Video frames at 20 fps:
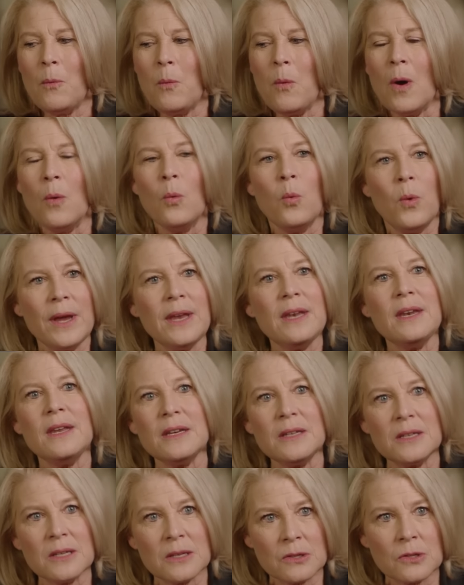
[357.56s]
what we
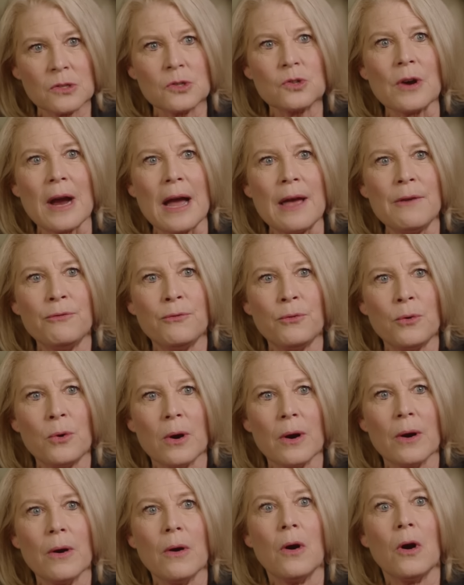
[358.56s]
need to strive
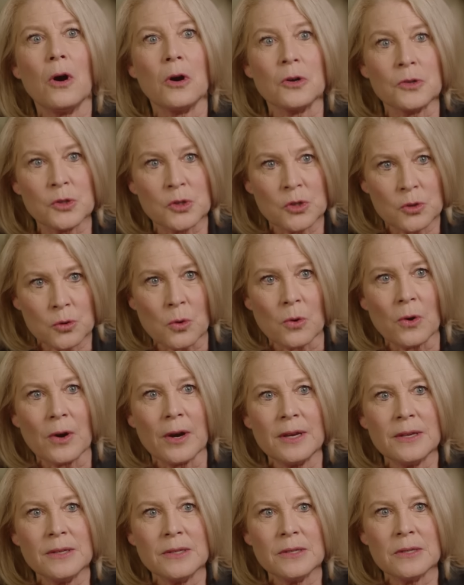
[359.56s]
for are
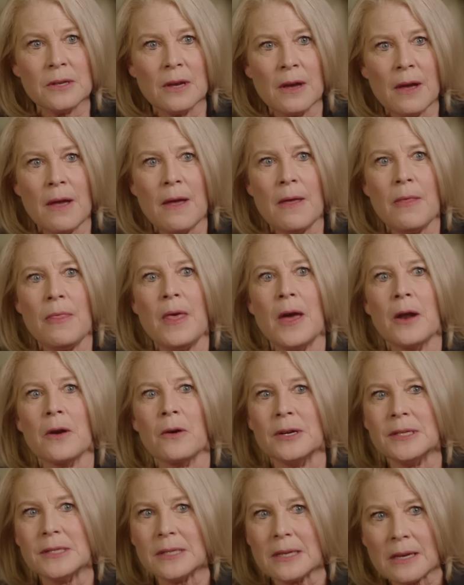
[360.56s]
stories that
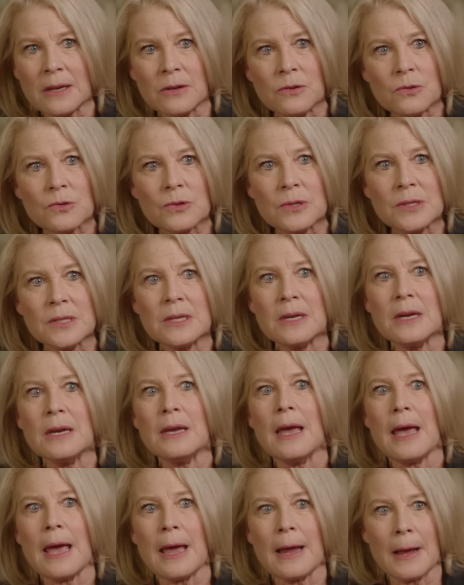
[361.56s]
are as
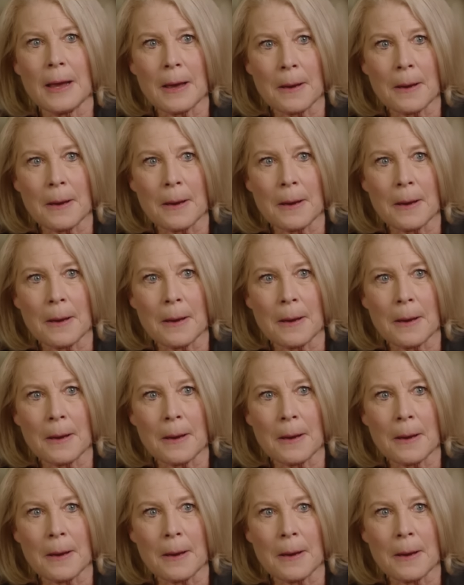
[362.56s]
interesting and